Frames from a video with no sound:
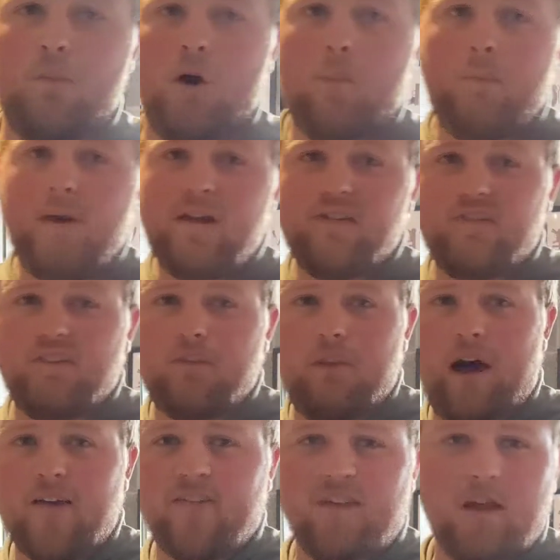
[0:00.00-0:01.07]
of more peaks on the
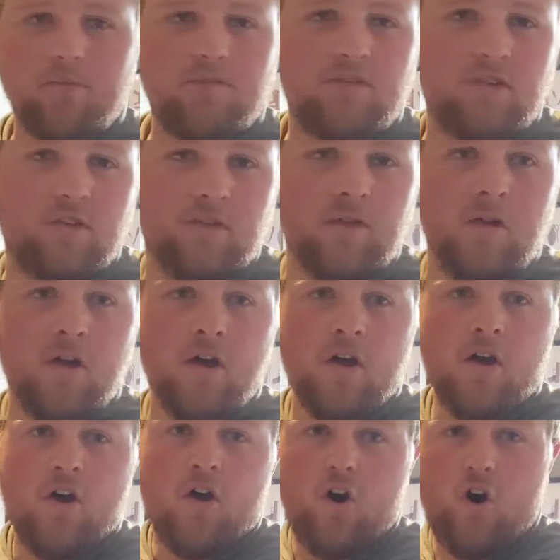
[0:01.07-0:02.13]
biceps and
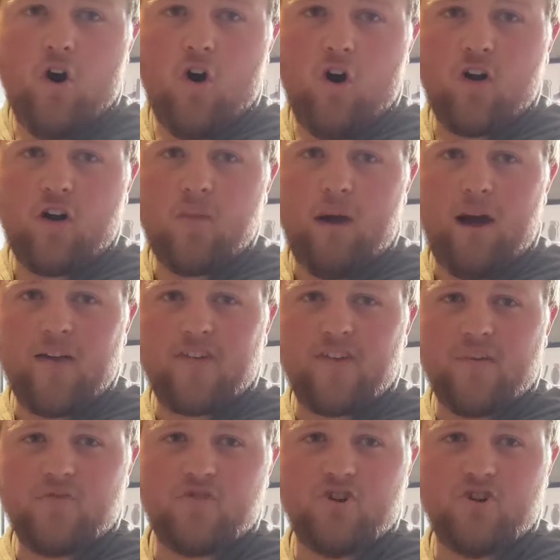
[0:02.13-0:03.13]
or longer bicep,